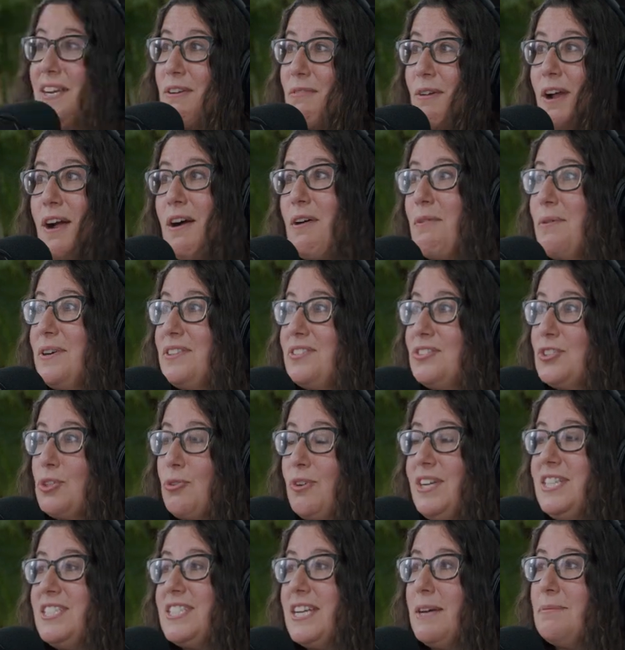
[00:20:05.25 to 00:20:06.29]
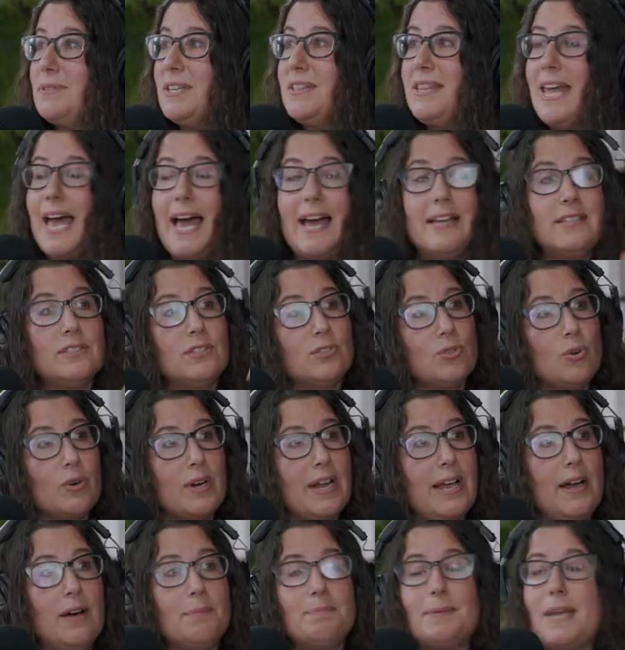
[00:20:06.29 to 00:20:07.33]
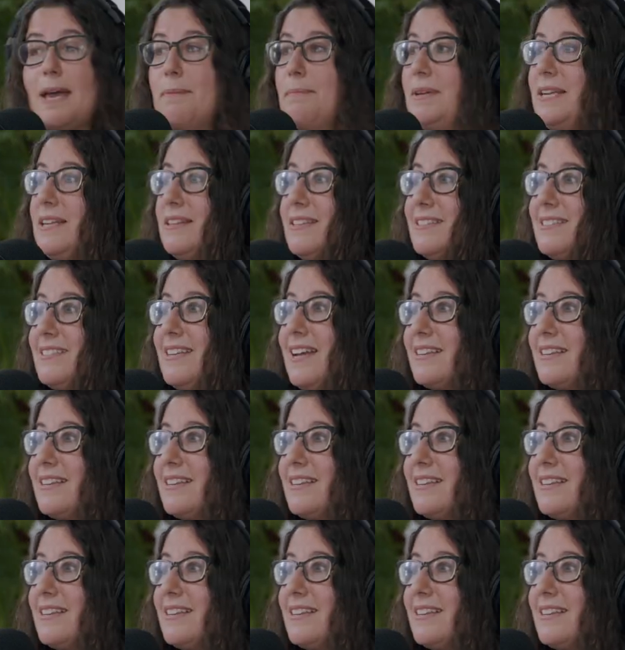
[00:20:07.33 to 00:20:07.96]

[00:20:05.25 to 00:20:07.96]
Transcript: in a row with Screen Gems, and that sort of helped get me to this